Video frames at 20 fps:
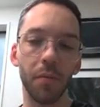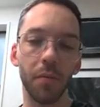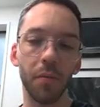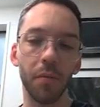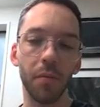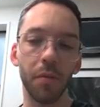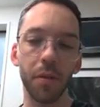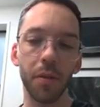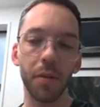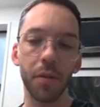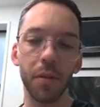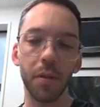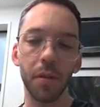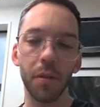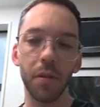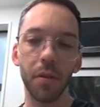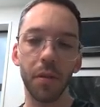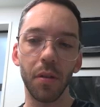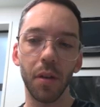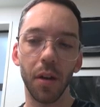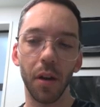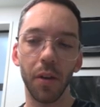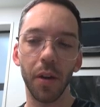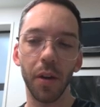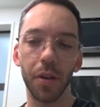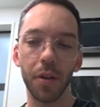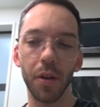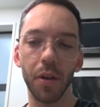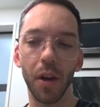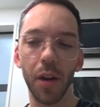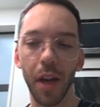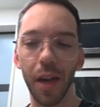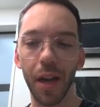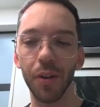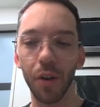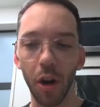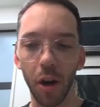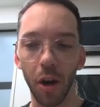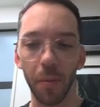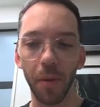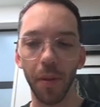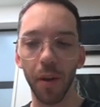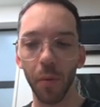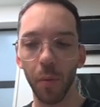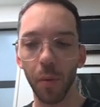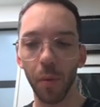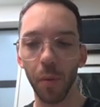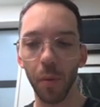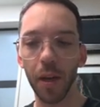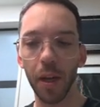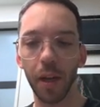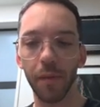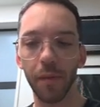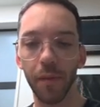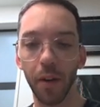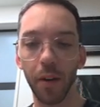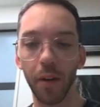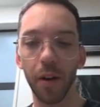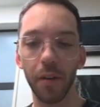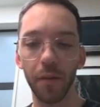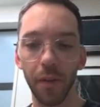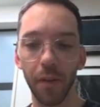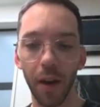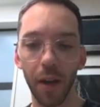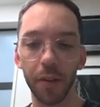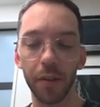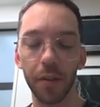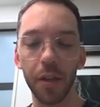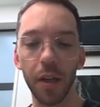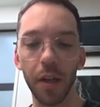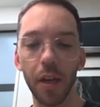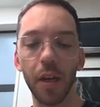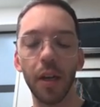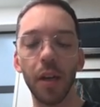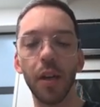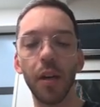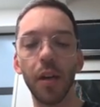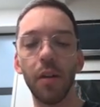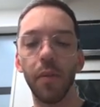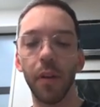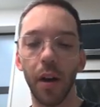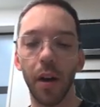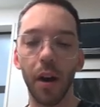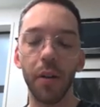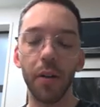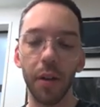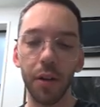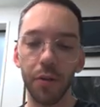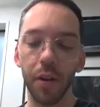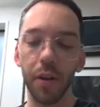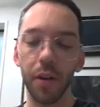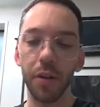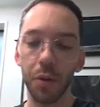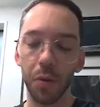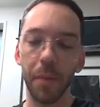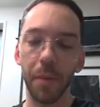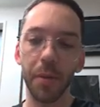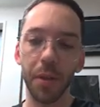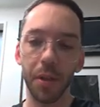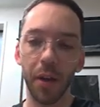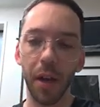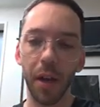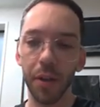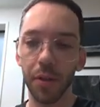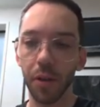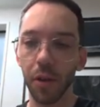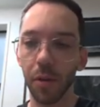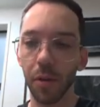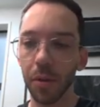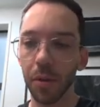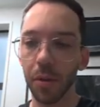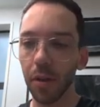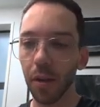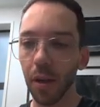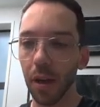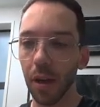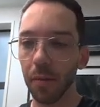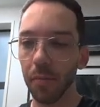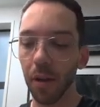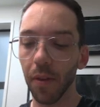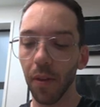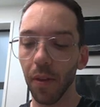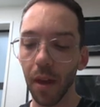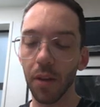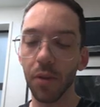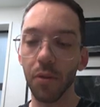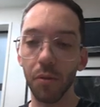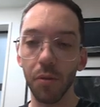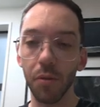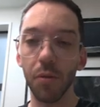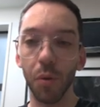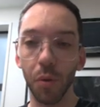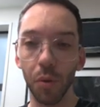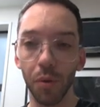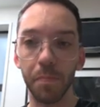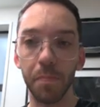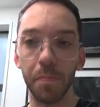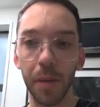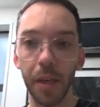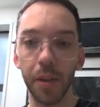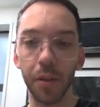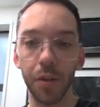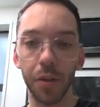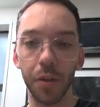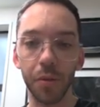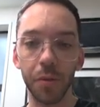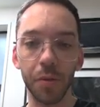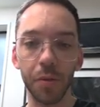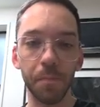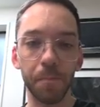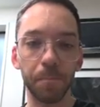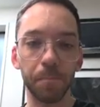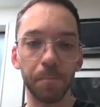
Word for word: It's not uncommon that we're getting very advanced recurrently treated squamous cell carcinomas, and they do cause big issues.